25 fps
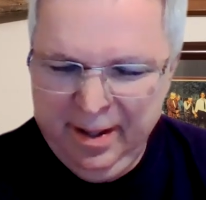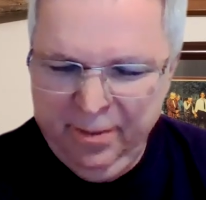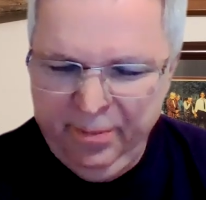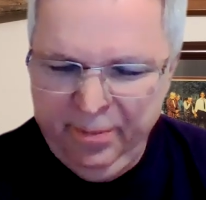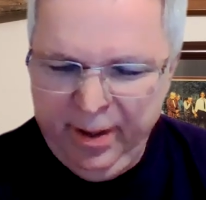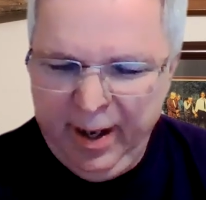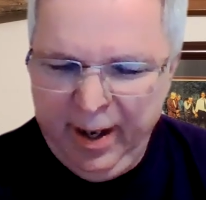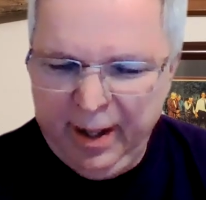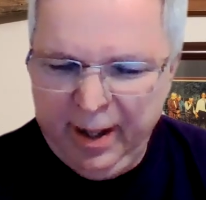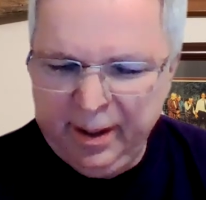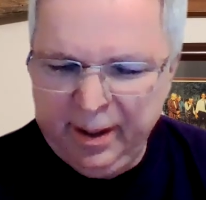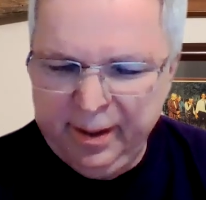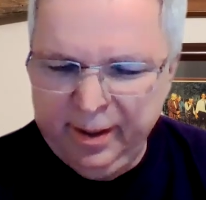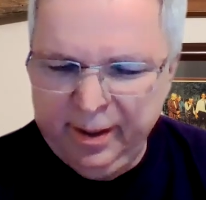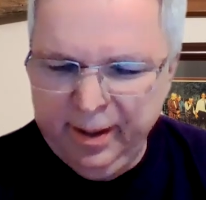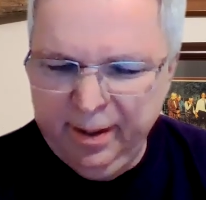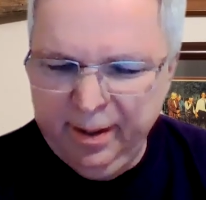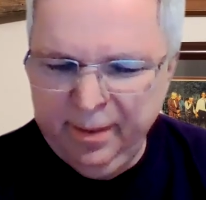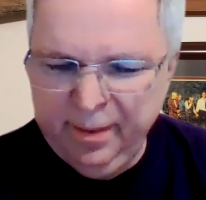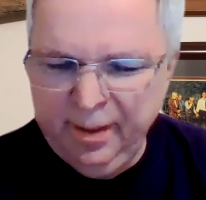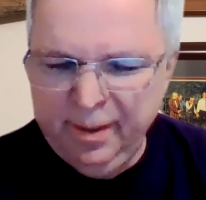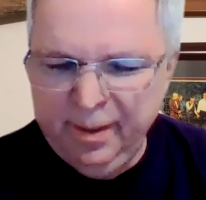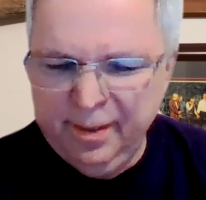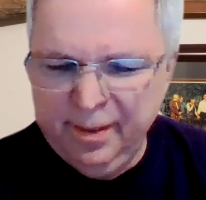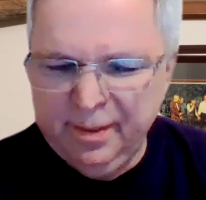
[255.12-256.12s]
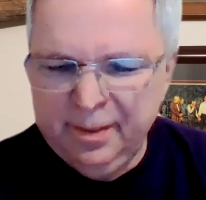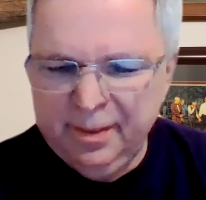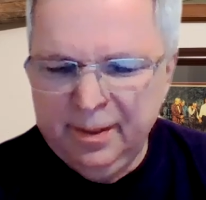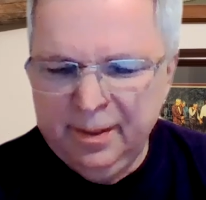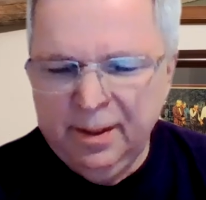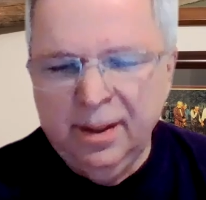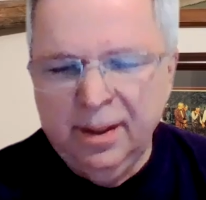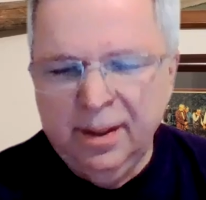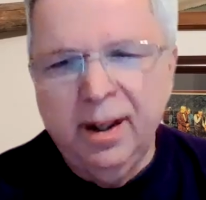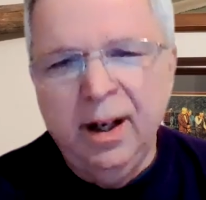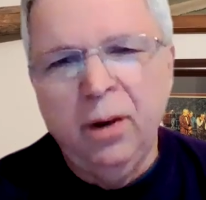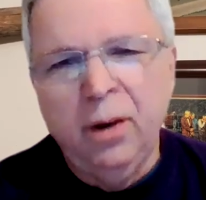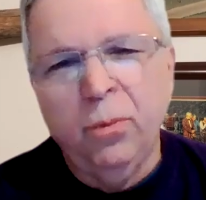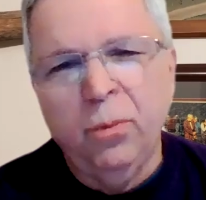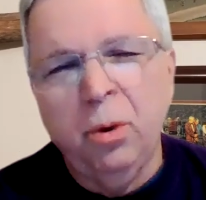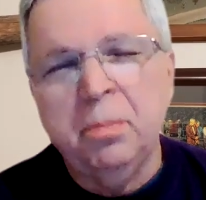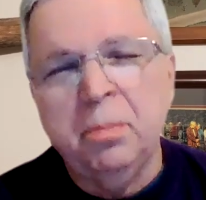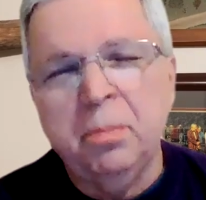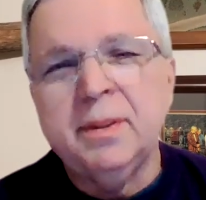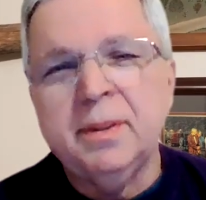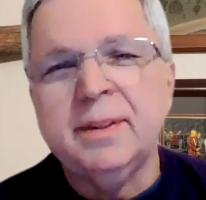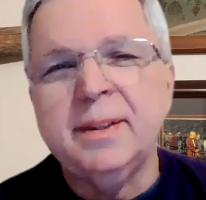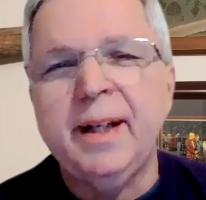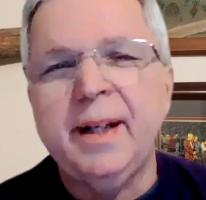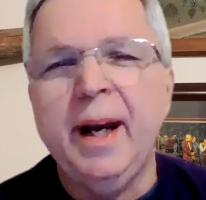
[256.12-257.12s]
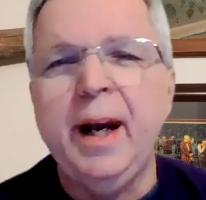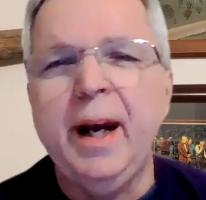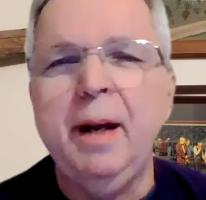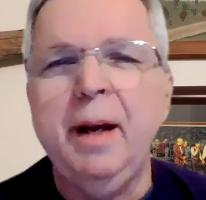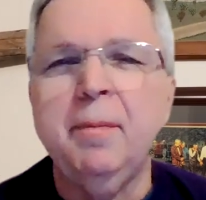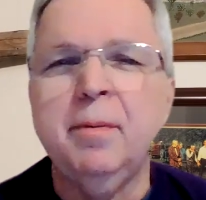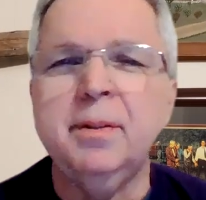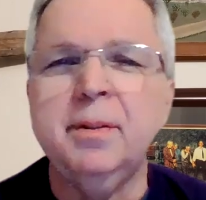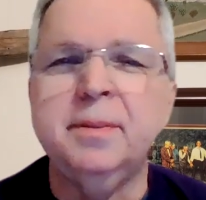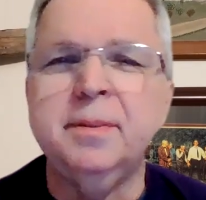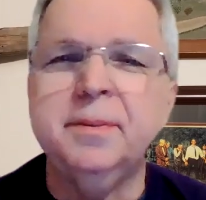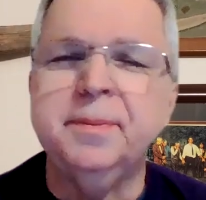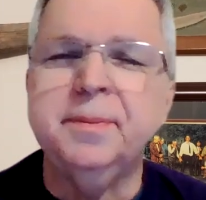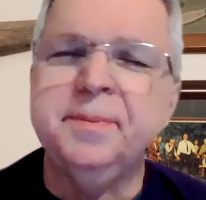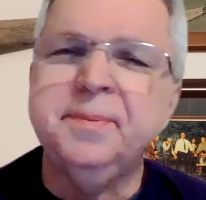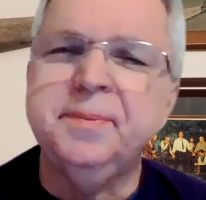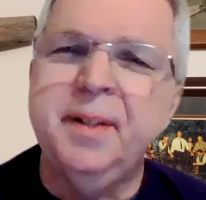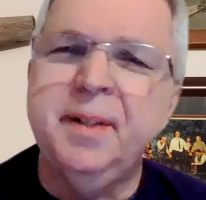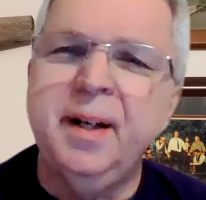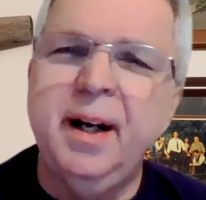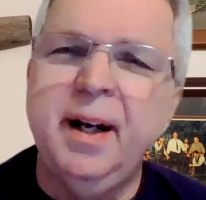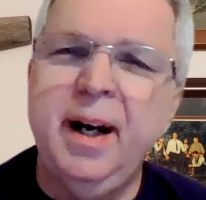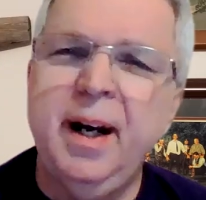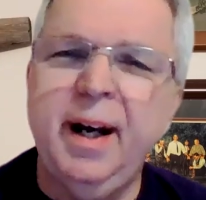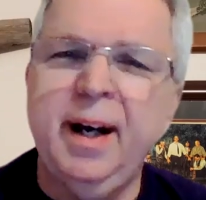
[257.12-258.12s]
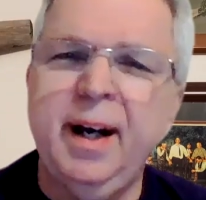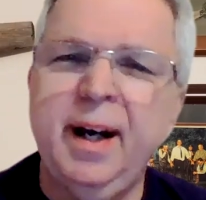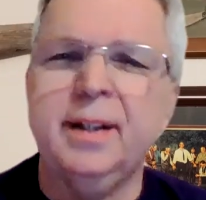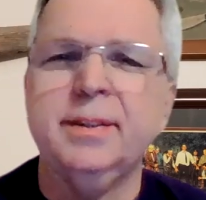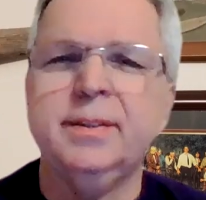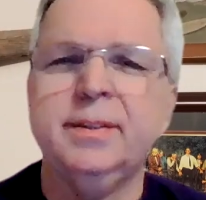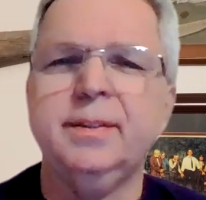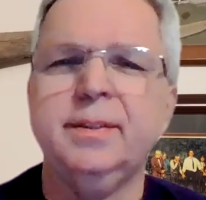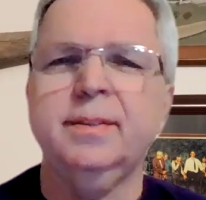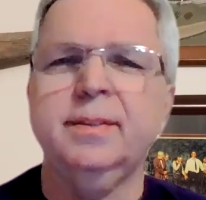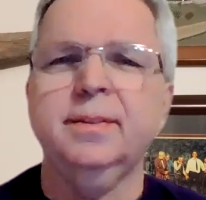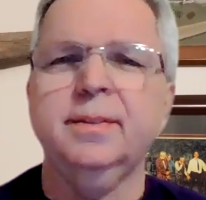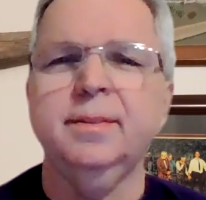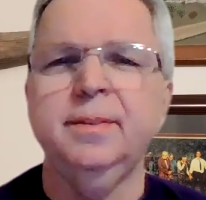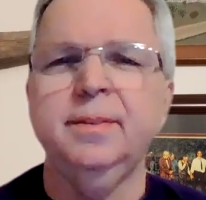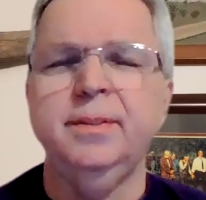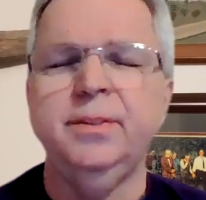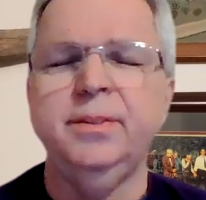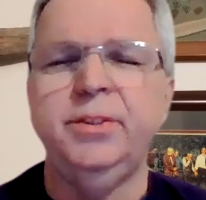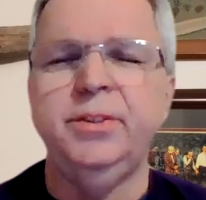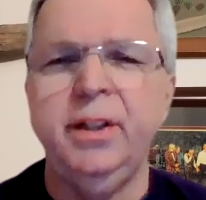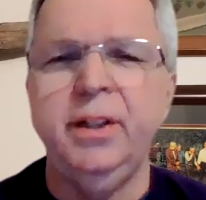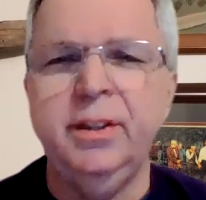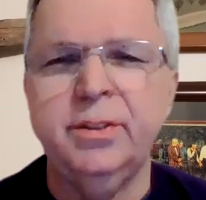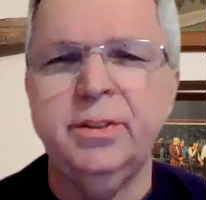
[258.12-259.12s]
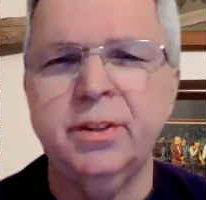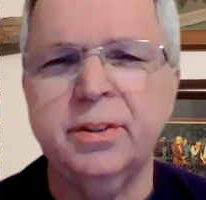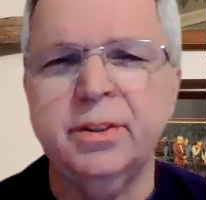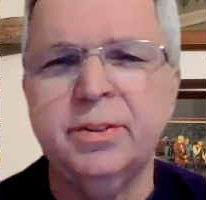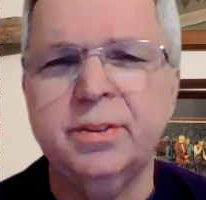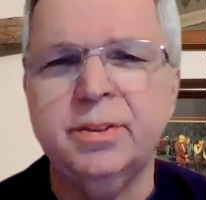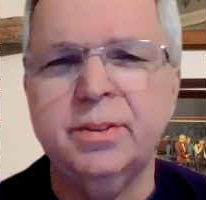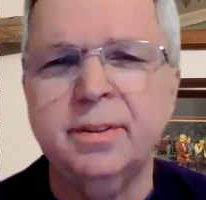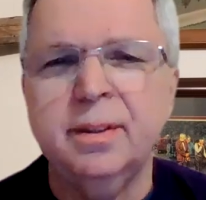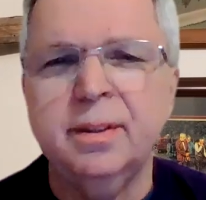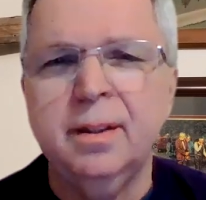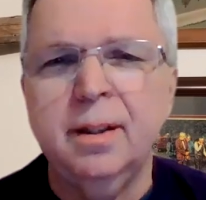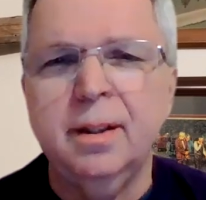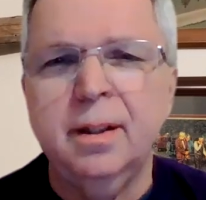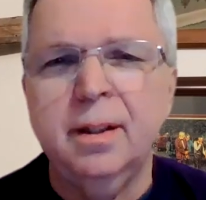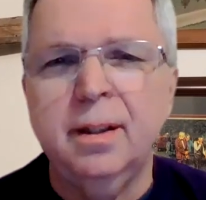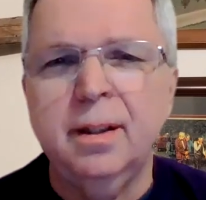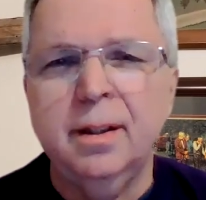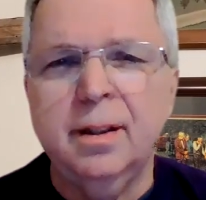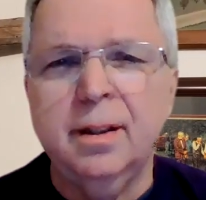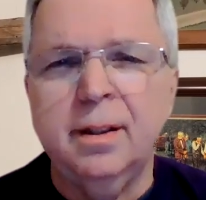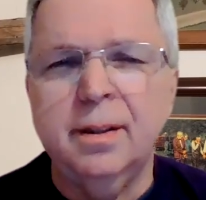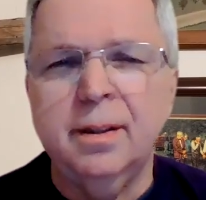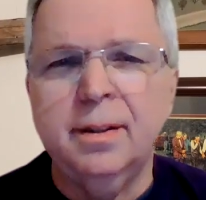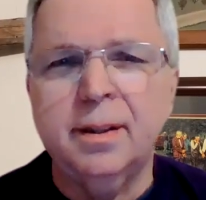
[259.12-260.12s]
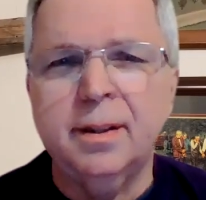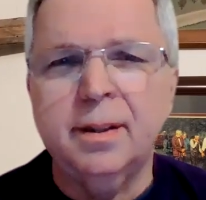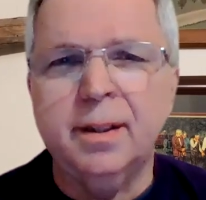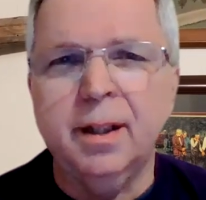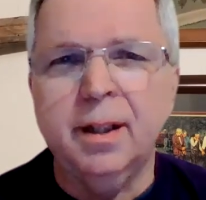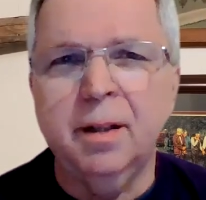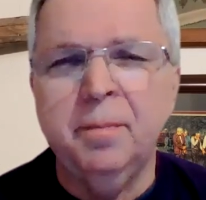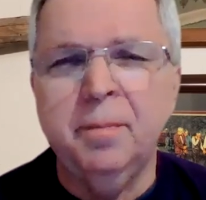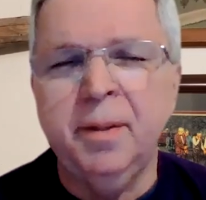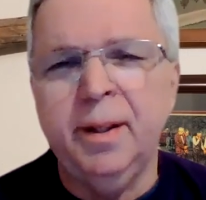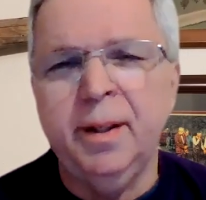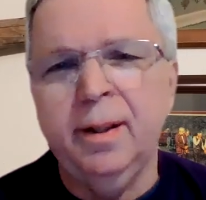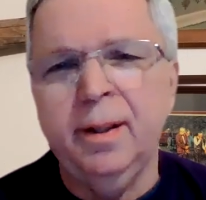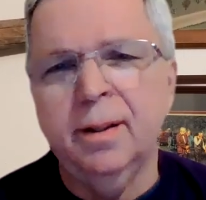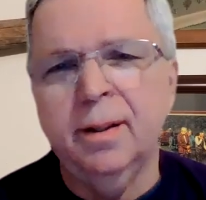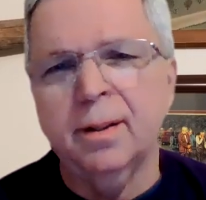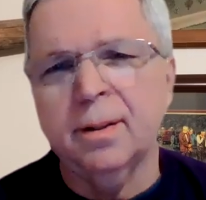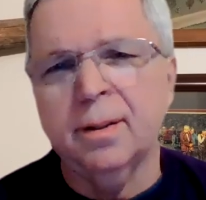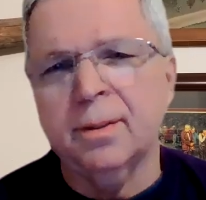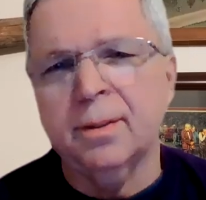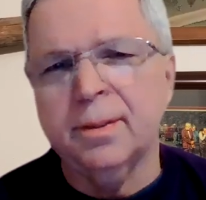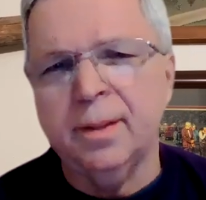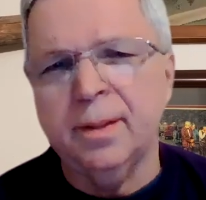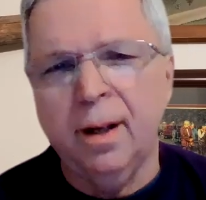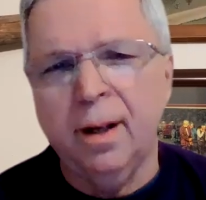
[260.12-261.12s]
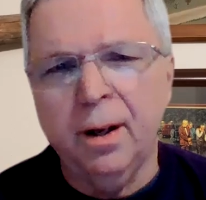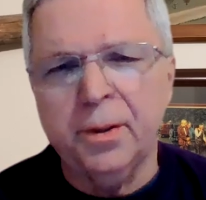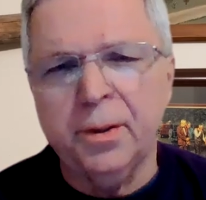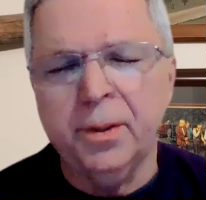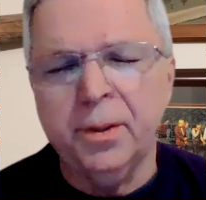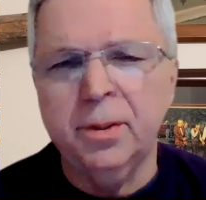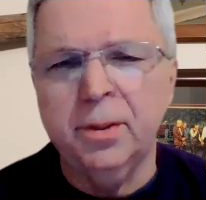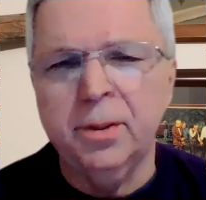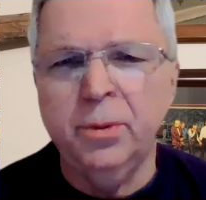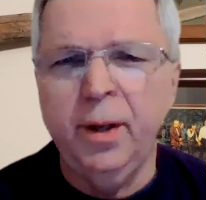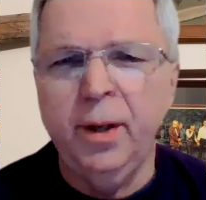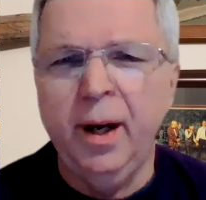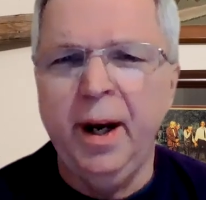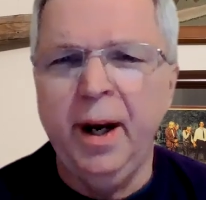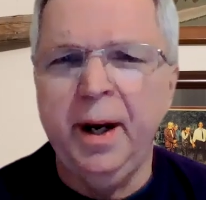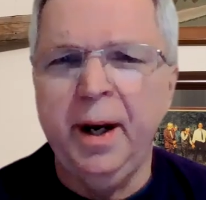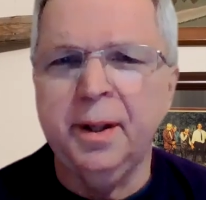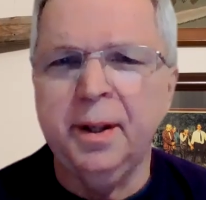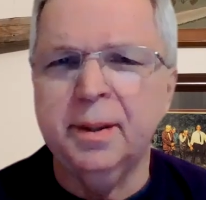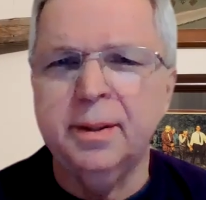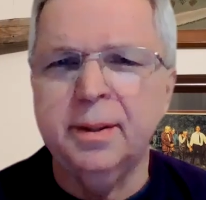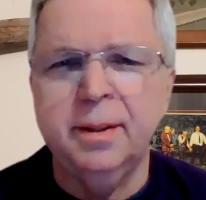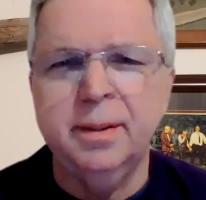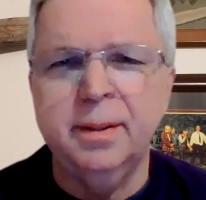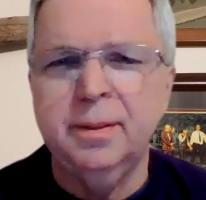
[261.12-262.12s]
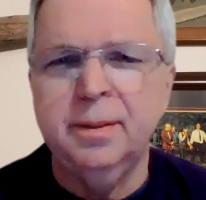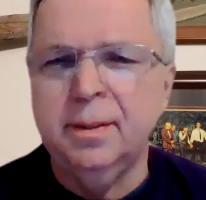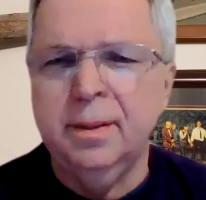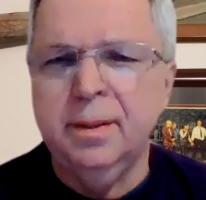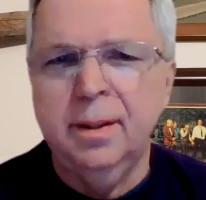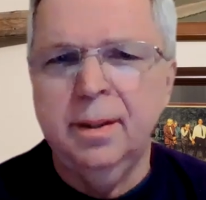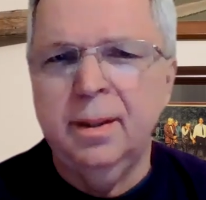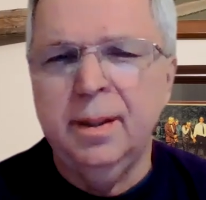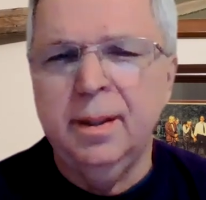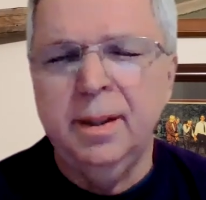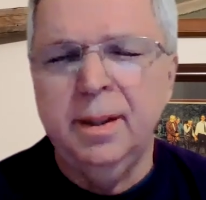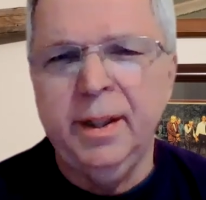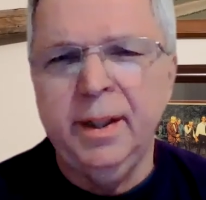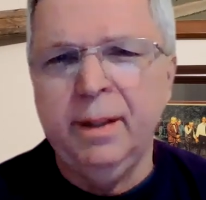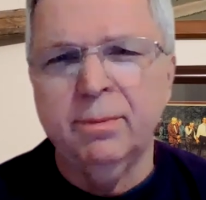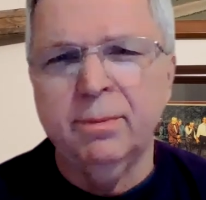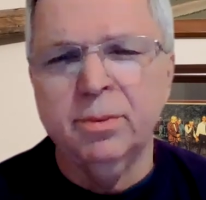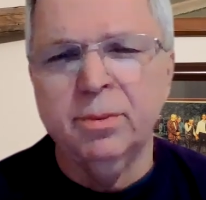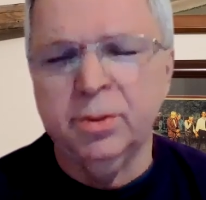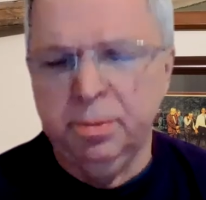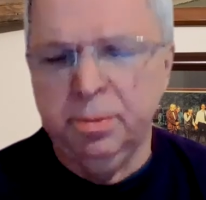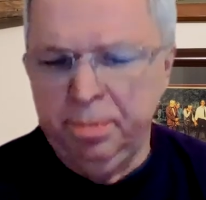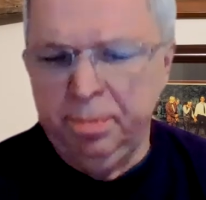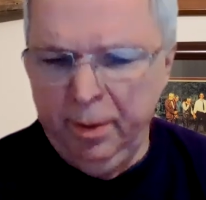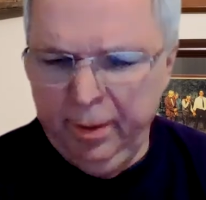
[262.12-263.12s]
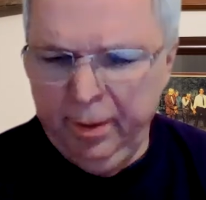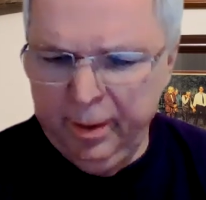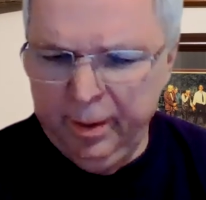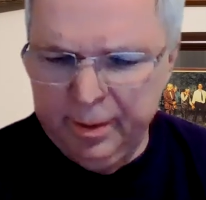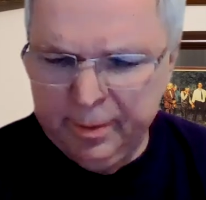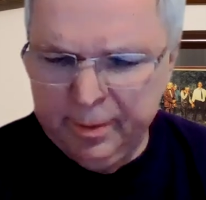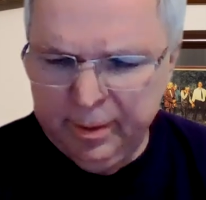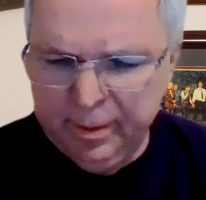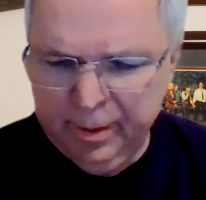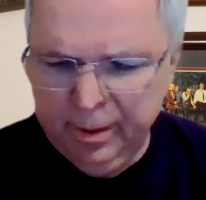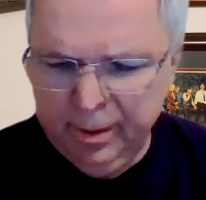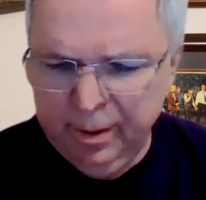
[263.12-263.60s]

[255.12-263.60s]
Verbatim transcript: In fact, uh, a woman came and asked Jesus to come heal her daughter who had a an evil spirit